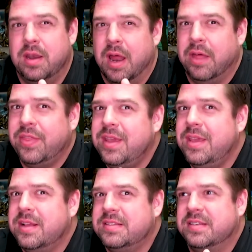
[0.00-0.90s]

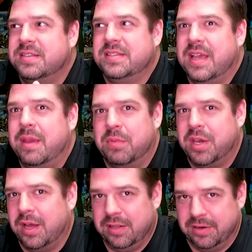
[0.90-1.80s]
nothing is the same
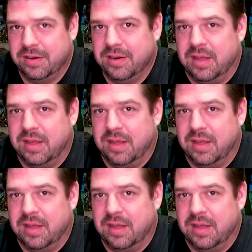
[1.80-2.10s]
color.